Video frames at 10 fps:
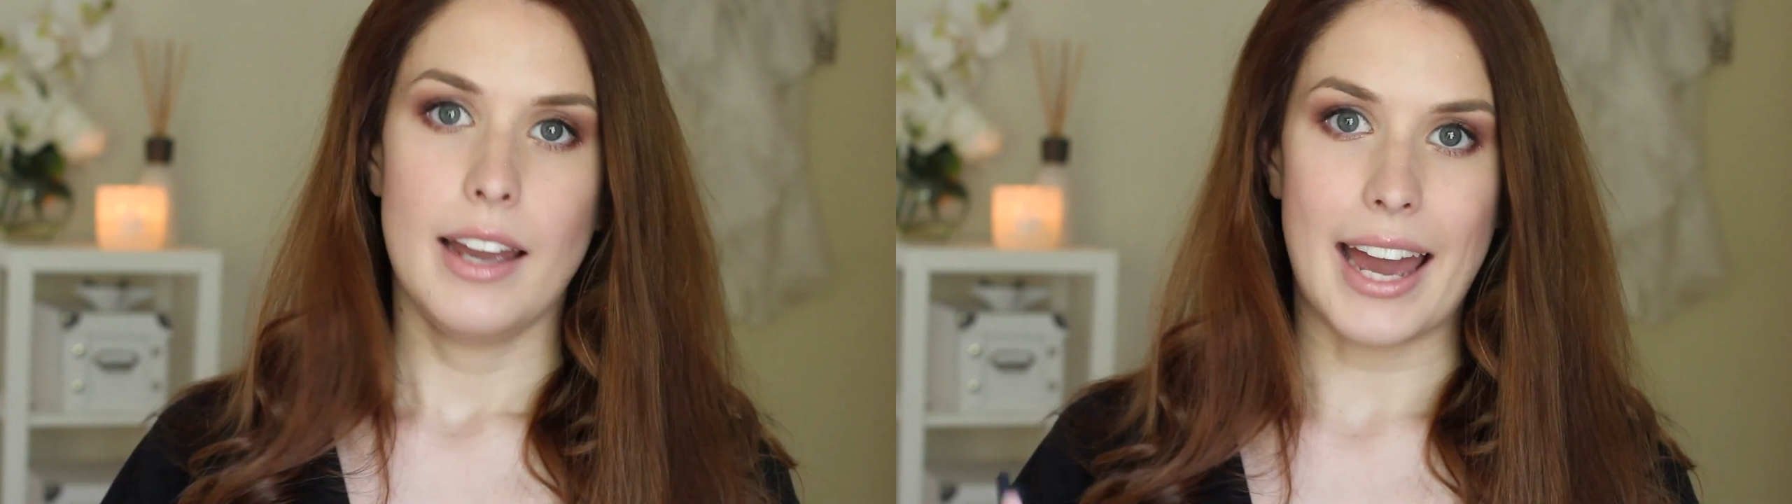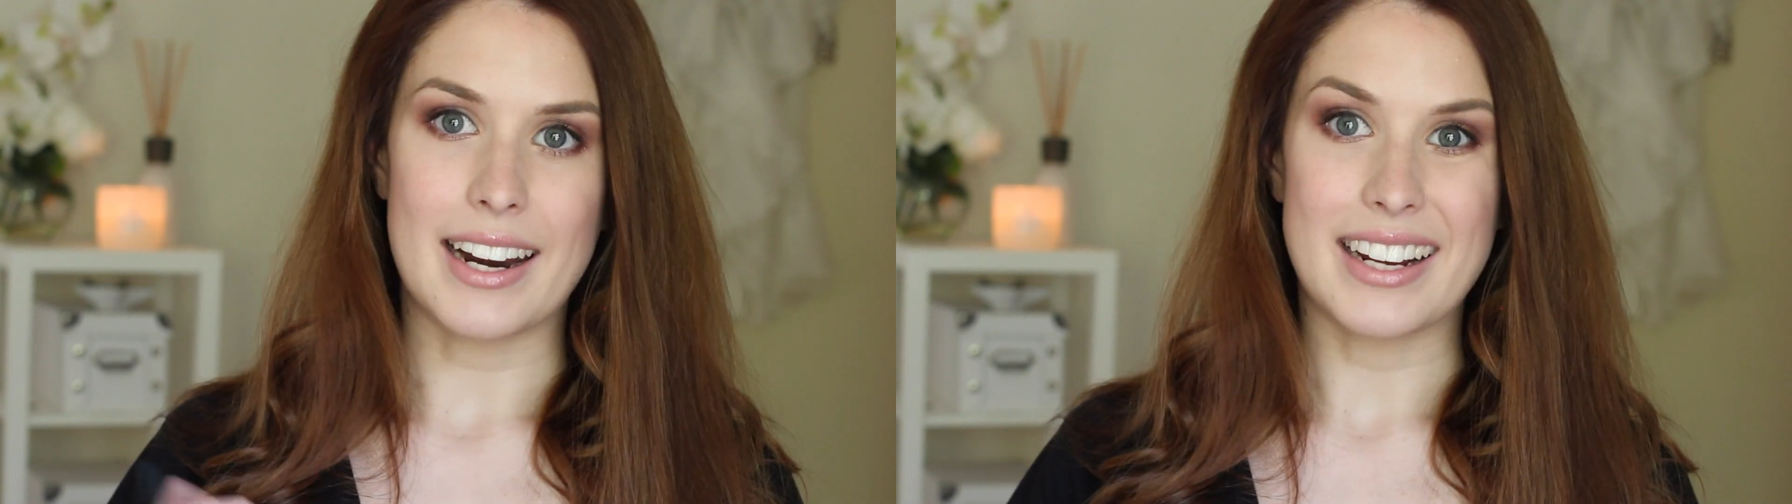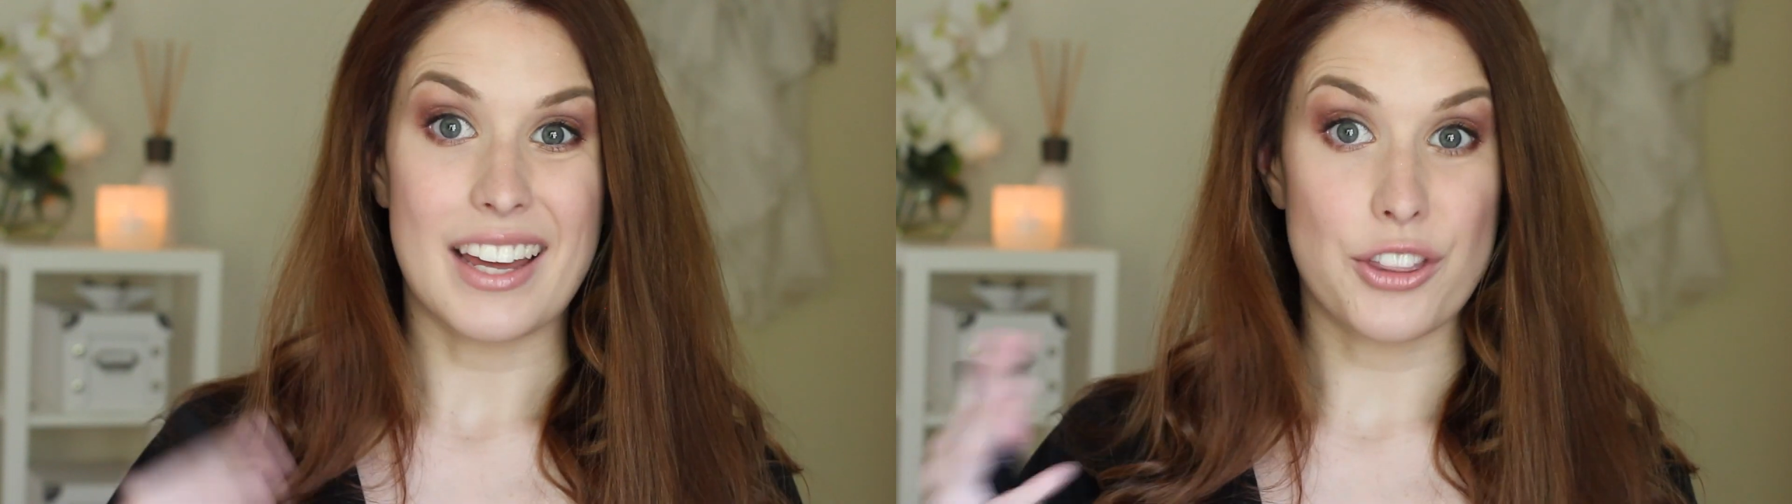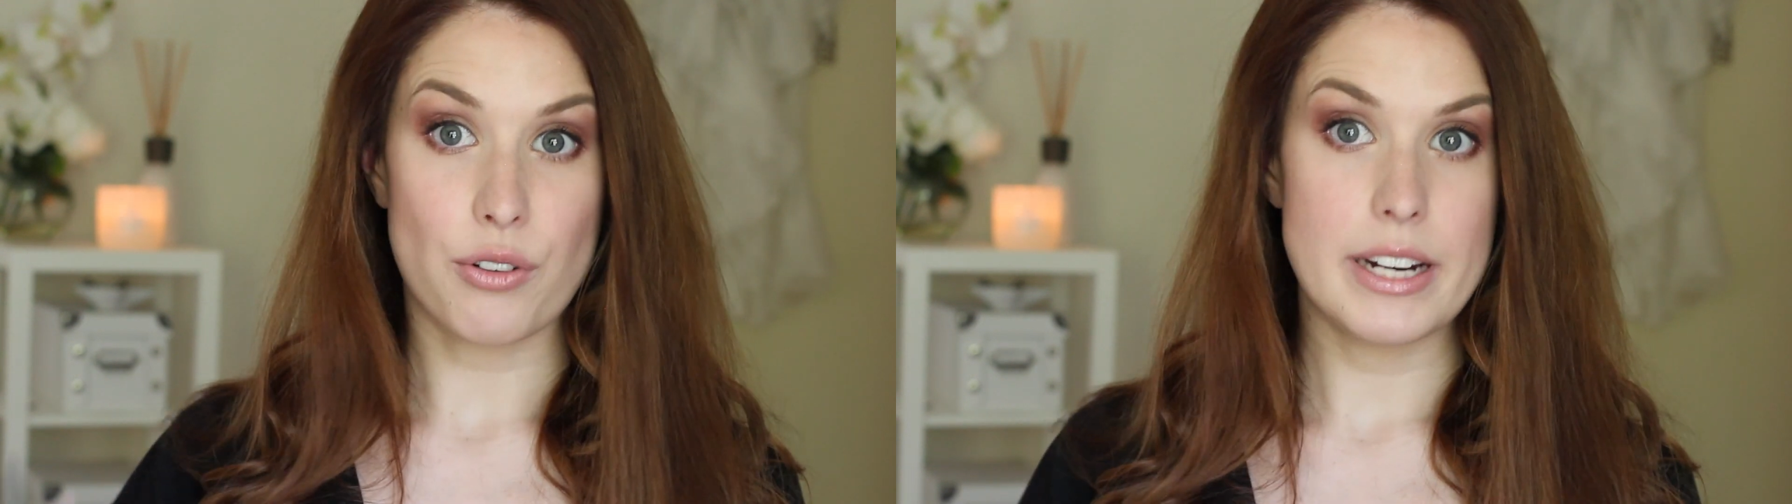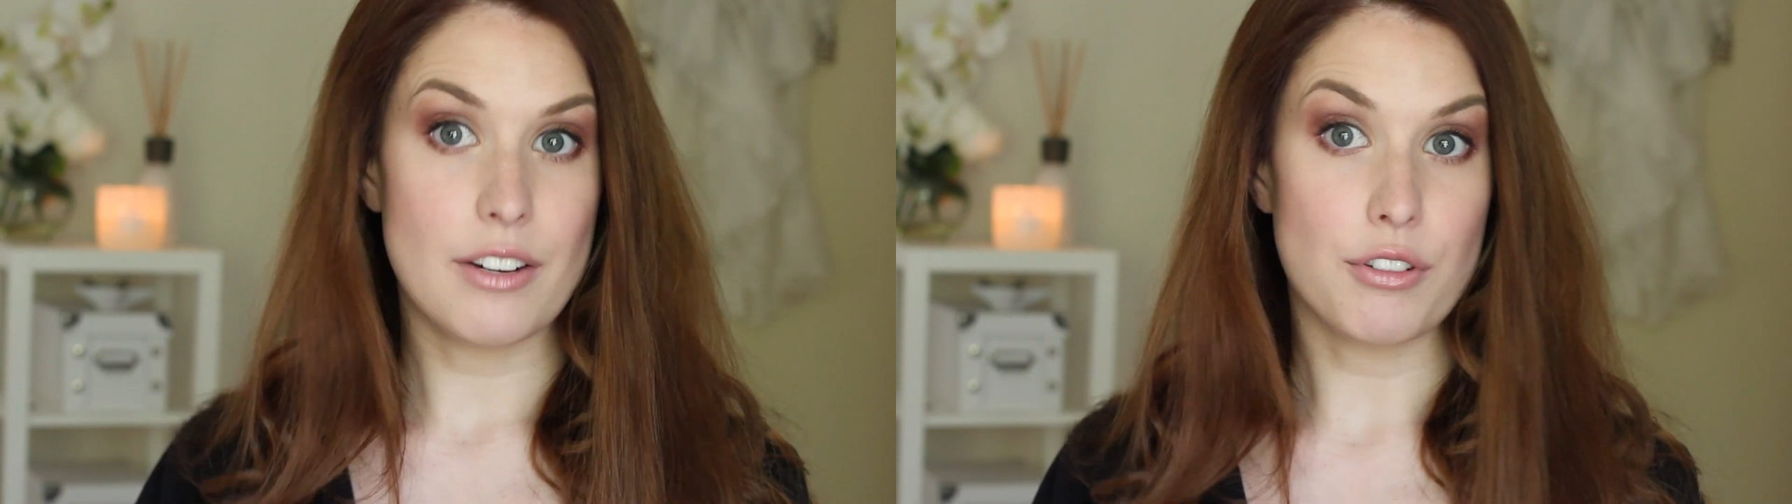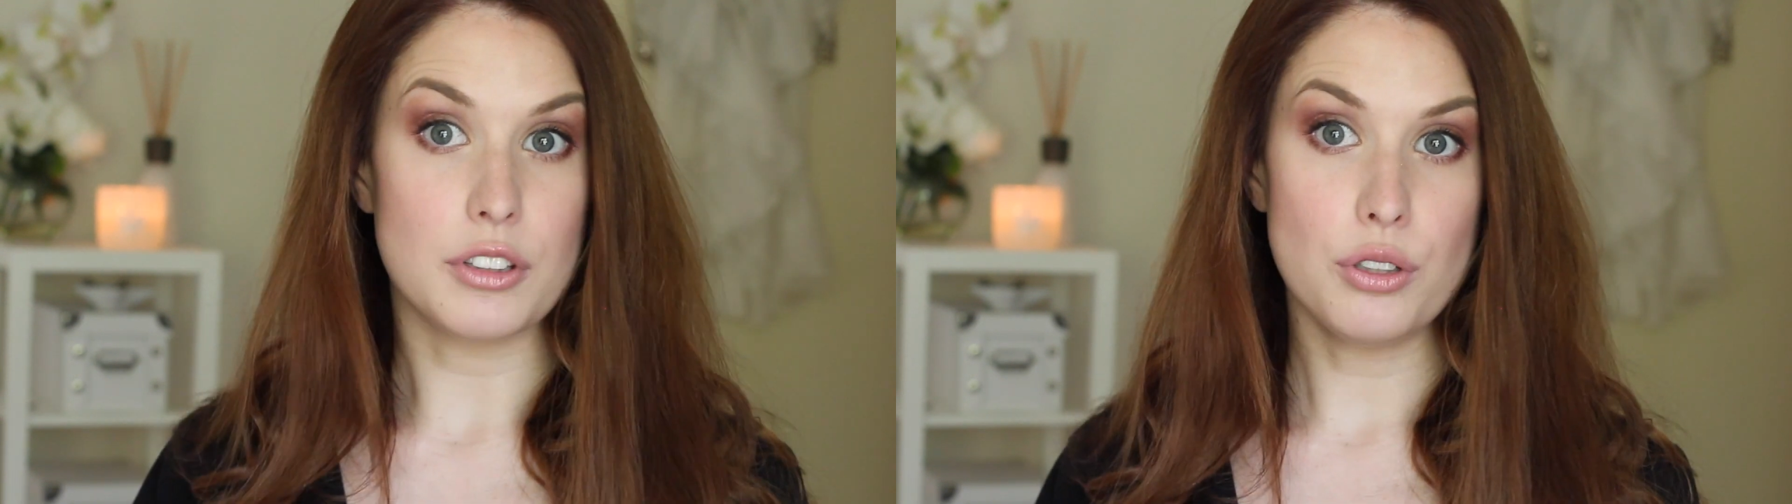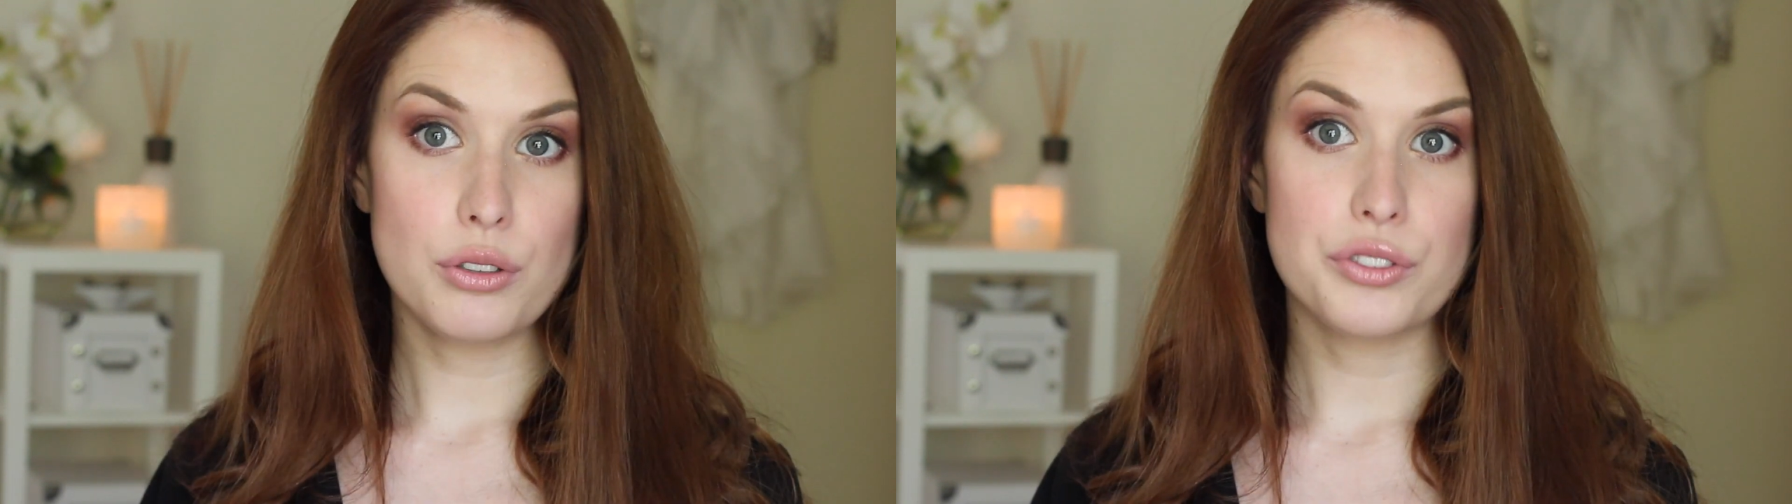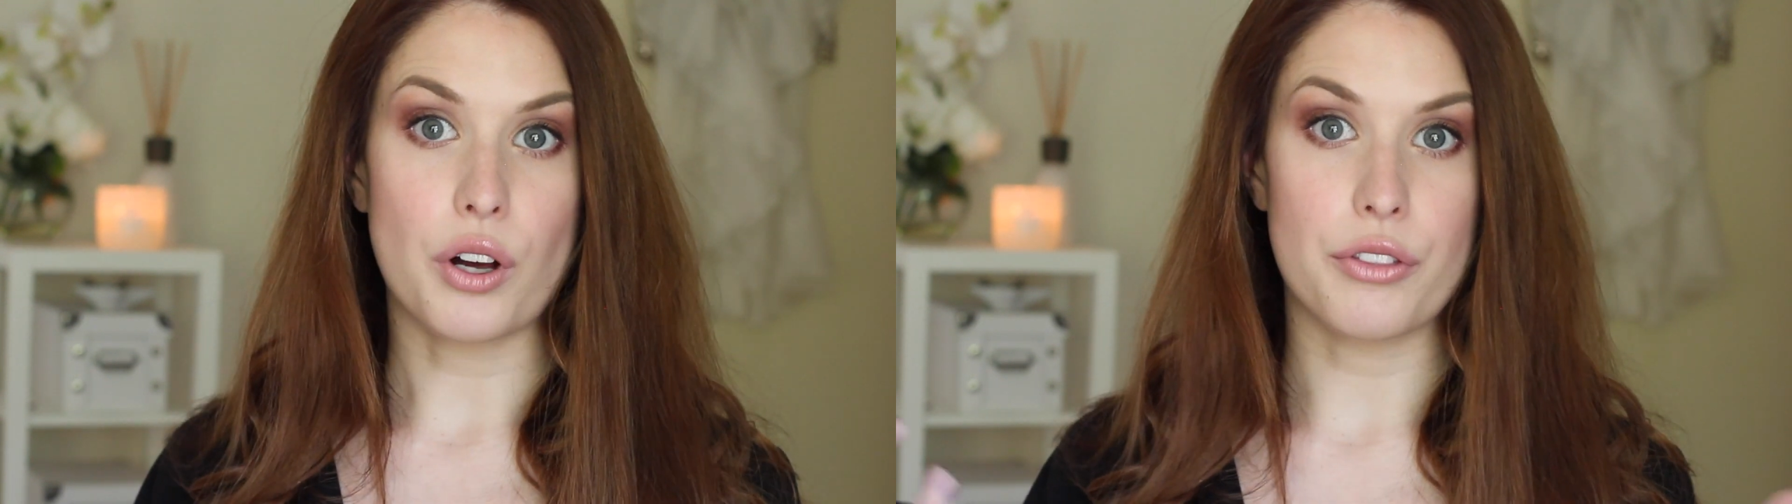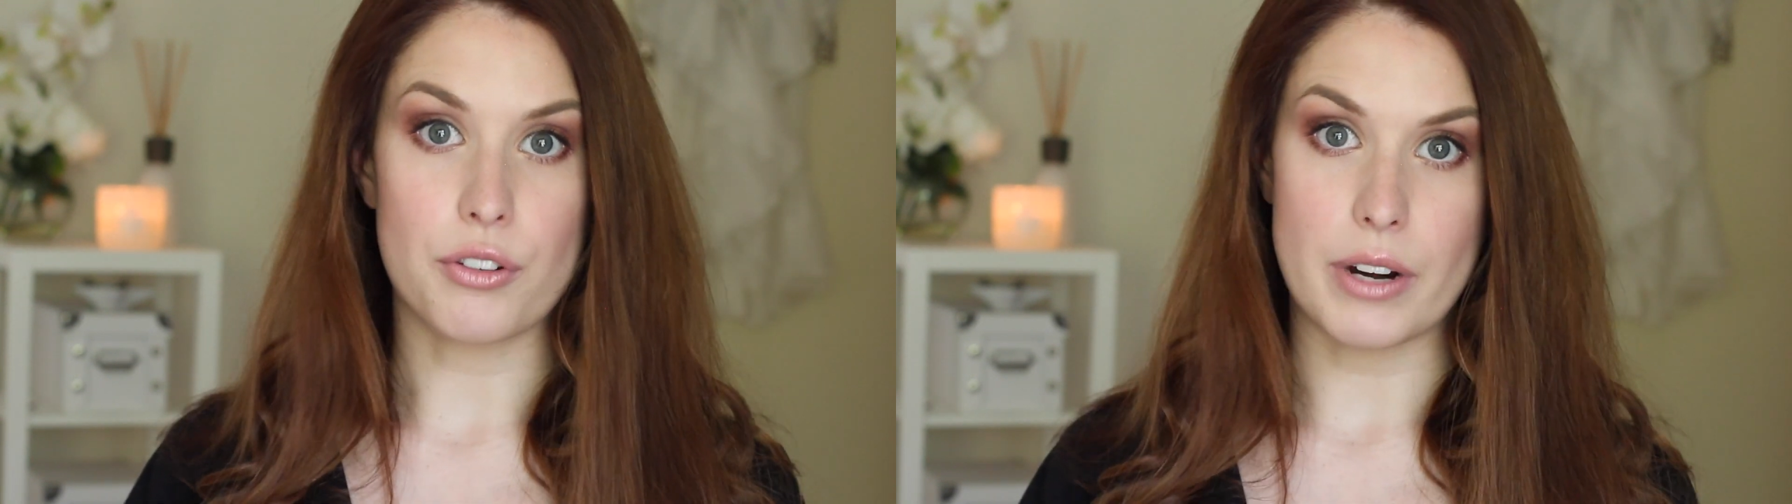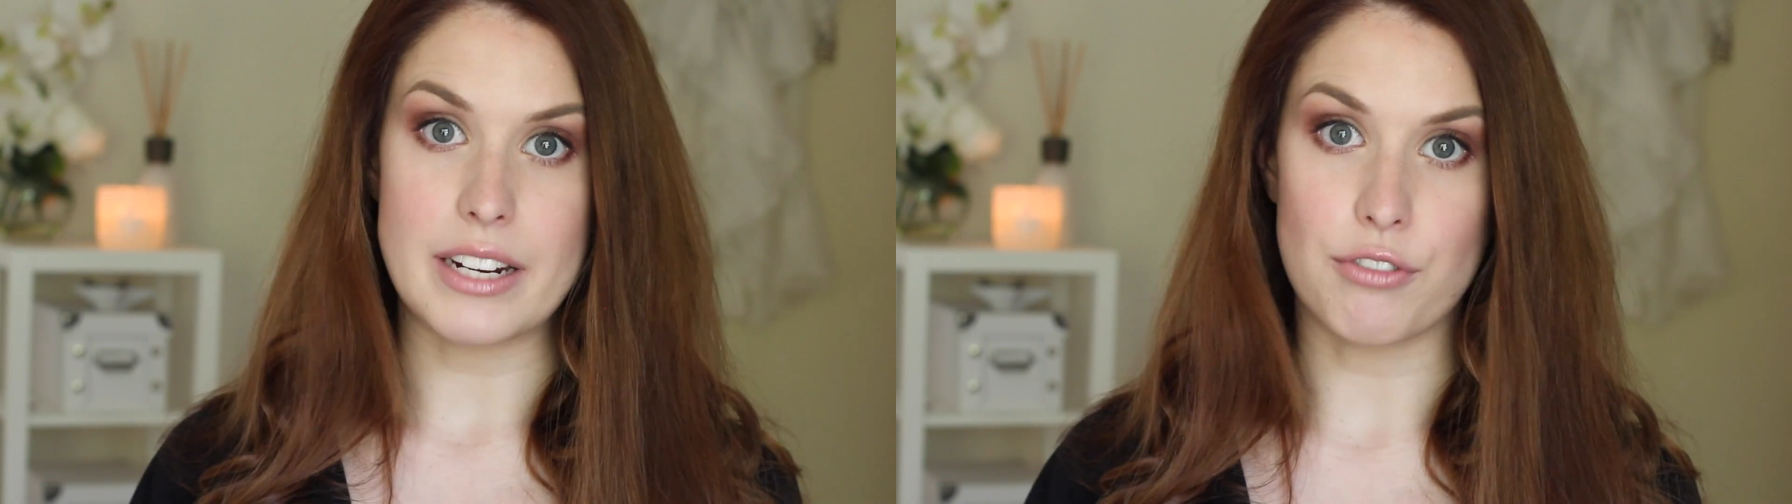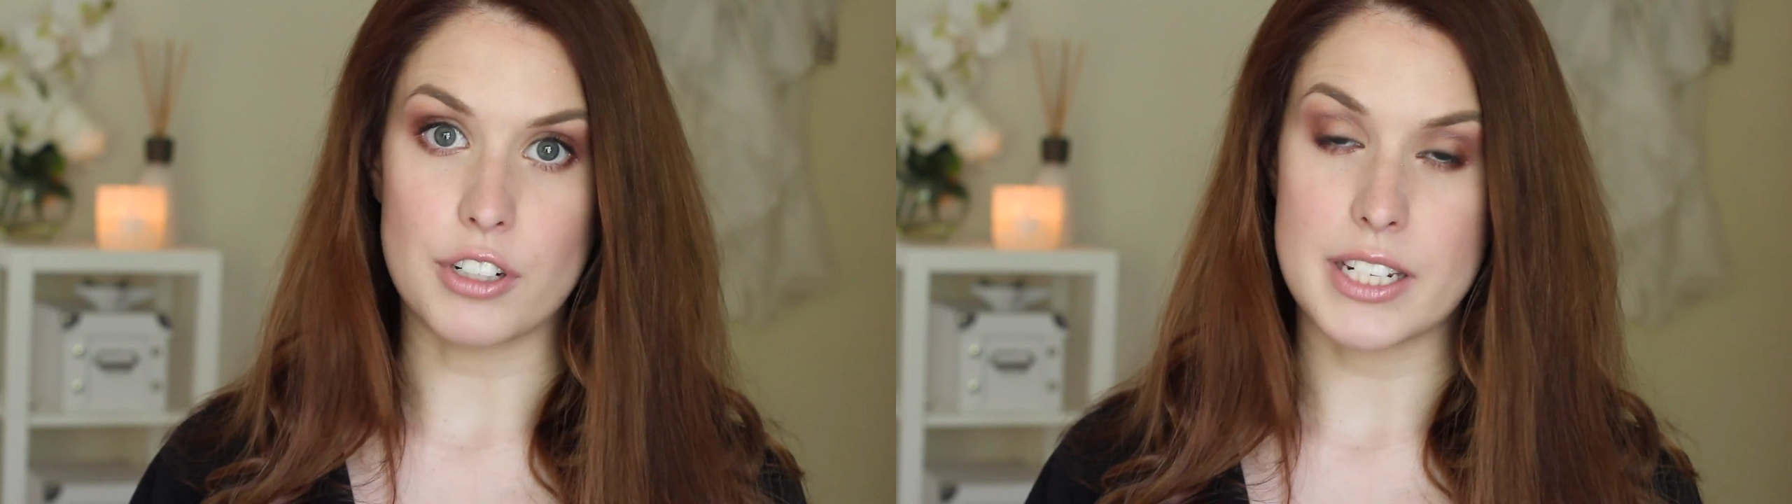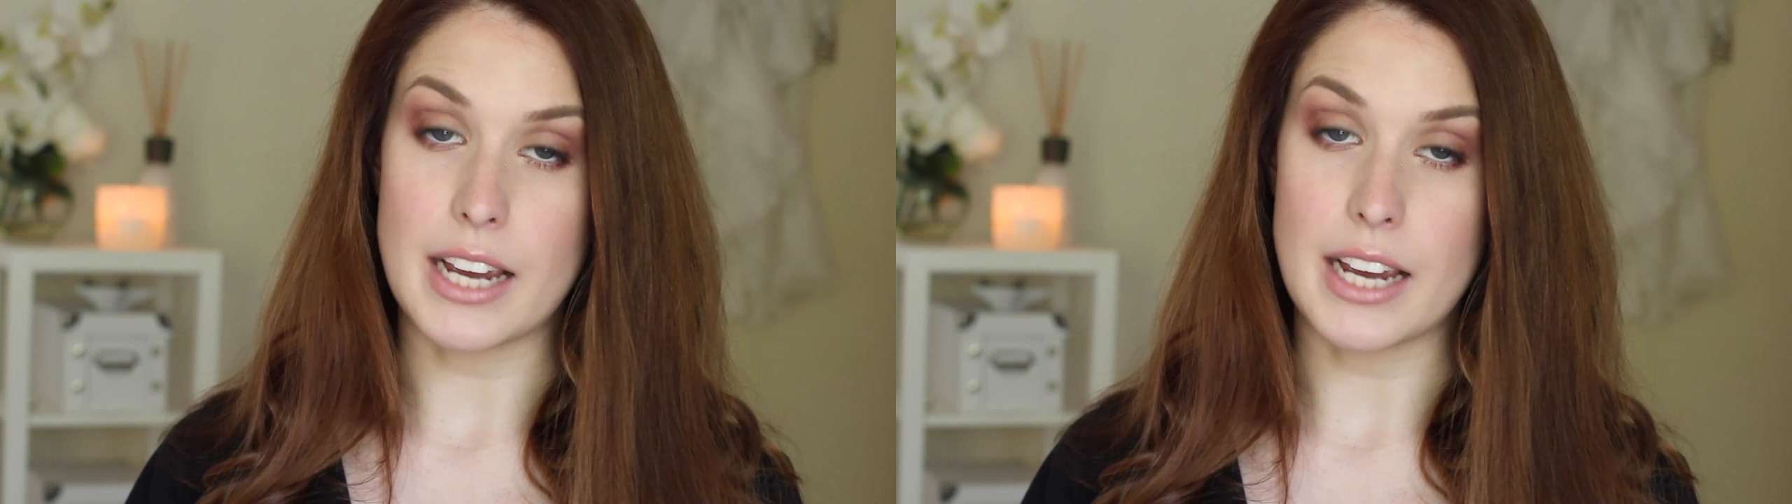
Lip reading: and I get 3 different looks on 3 different